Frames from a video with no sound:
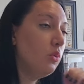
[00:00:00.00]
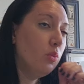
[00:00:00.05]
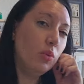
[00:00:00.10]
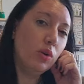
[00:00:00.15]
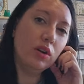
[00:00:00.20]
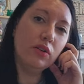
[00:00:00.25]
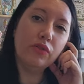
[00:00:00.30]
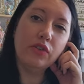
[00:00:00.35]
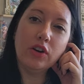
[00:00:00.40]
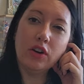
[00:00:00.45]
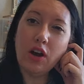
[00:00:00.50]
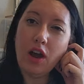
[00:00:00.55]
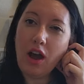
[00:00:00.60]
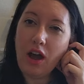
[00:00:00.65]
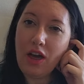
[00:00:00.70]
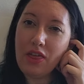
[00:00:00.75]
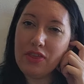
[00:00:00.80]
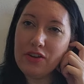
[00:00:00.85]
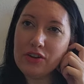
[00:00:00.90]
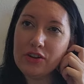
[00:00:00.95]
one of her
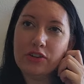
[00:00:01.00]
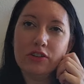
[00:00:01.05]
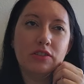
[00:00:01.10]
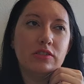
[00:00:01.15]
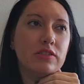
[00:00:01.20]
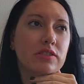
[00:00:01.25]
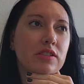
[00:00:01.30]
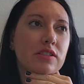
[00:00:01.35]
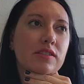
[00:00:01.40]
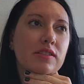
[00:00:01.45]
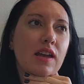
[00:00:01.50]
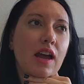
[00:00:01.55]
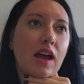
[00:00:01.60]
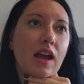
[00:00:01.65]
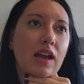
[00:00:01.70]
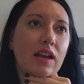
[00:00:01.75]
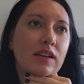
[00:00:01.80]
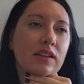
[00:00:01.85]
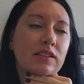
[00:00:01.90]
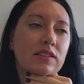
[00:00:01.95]
other
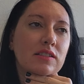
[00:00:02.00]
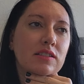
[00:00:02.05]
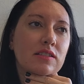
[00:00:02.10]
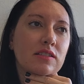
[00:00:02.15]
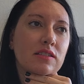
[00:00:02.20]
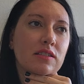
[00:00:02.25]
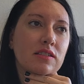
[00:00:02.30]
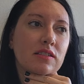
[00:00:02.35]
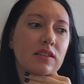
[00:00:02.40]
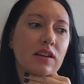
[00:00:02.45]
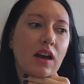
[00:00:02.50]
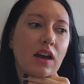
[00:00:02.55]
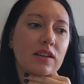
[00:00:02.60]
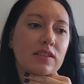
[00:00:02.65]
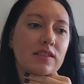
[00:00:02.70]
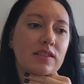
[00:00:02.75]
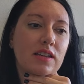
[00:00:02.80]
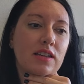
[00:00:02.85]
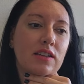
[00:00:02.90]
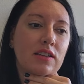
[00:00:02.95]
designs,
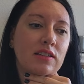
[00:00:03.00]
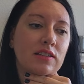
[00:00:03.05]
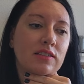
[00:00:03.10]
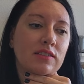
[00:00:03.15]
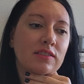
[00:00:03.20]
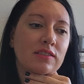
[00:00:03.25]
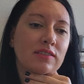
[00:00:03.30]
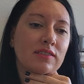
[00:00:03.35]
Hussy.